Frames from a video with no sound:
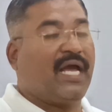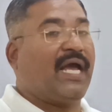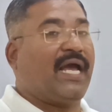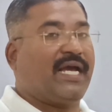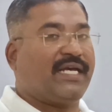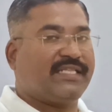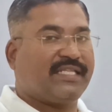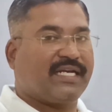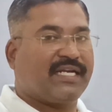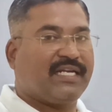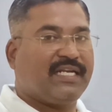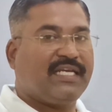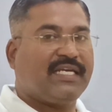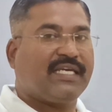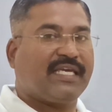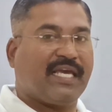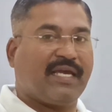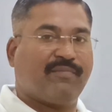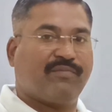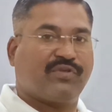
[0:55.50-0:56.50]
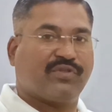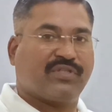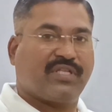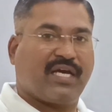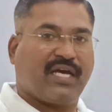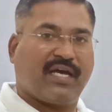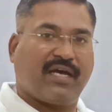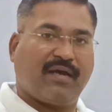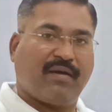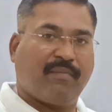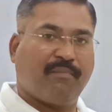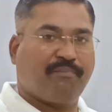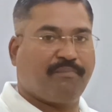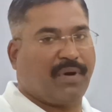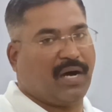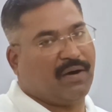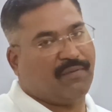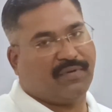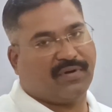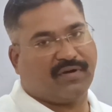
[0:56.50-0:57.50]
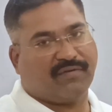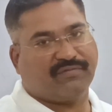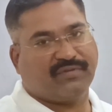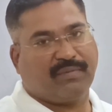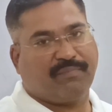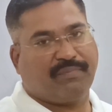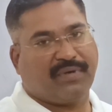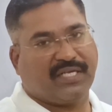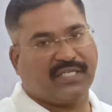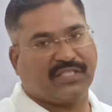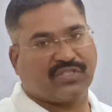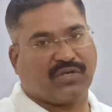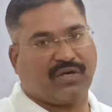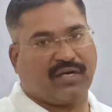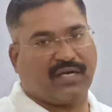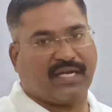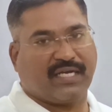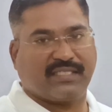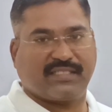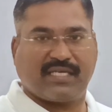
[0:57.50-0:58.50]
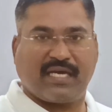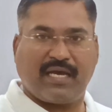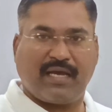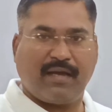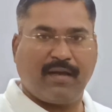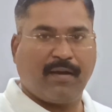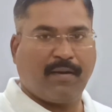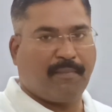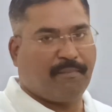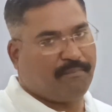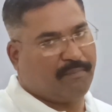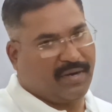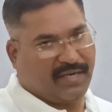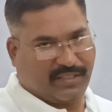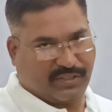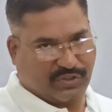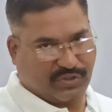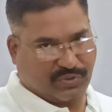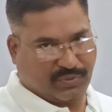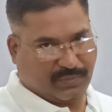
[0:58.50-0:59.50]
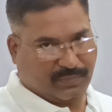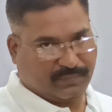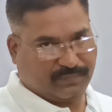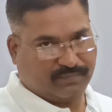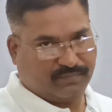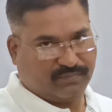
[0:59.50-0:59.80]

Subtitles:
Hyder Ali came to the power of the place called as a Mysore.